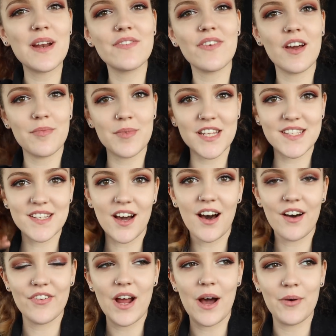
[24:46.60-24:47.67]
25 minutes to
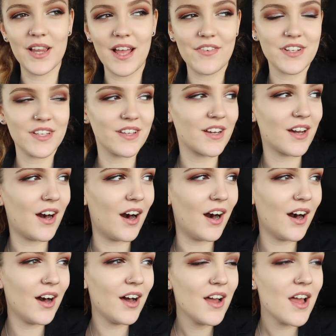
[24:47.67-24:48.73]
half an hour left in the
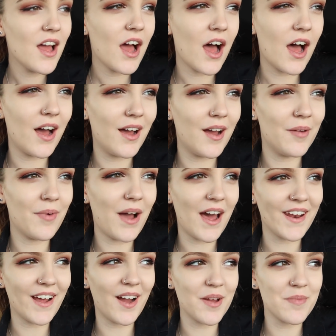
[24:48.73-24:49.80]
car, and
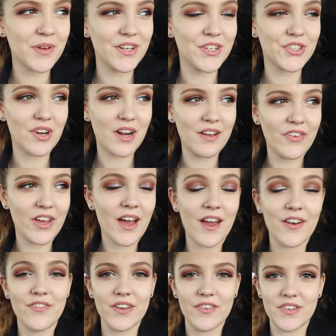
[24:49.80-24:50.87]
I'm gonna drive it,
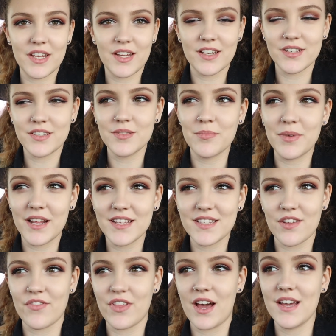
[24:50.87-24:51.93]
and 15
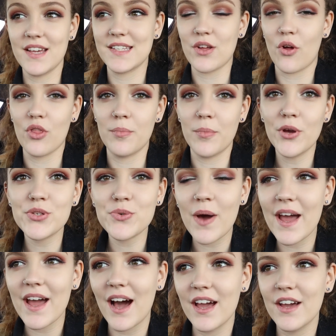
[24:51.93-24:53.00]
minutes of that is on the
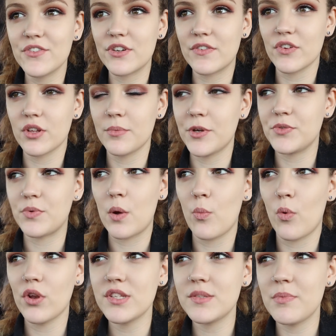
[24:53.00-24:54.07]
motorway. I have driven on the motorway
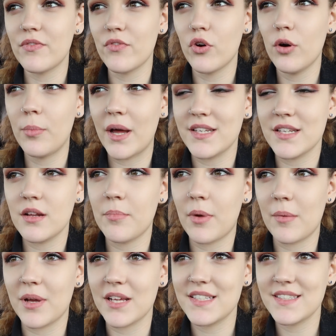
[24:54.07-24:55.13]
once before, but I did it
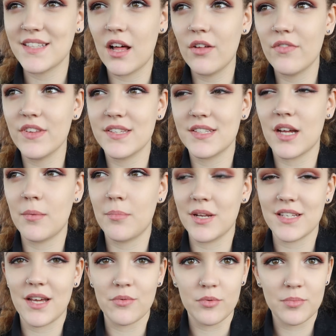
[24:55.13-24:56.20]
by myself. This time my
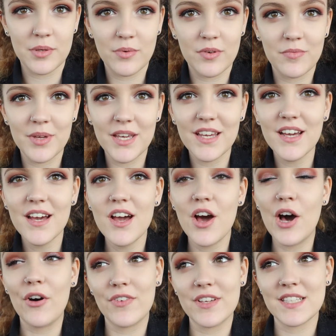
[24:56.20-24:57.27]
dad will be with me.
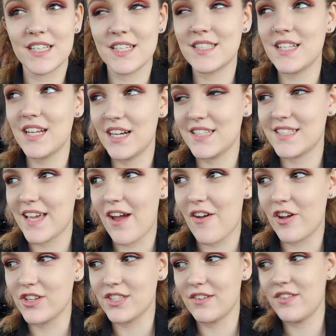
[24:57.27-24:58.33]
Obviously it's slightly
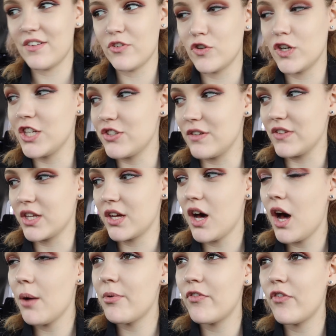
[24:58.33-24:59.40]
scary because I've never really driven the
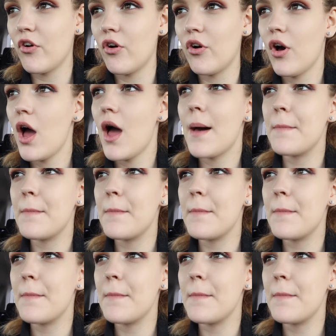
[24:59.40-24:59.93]
car before,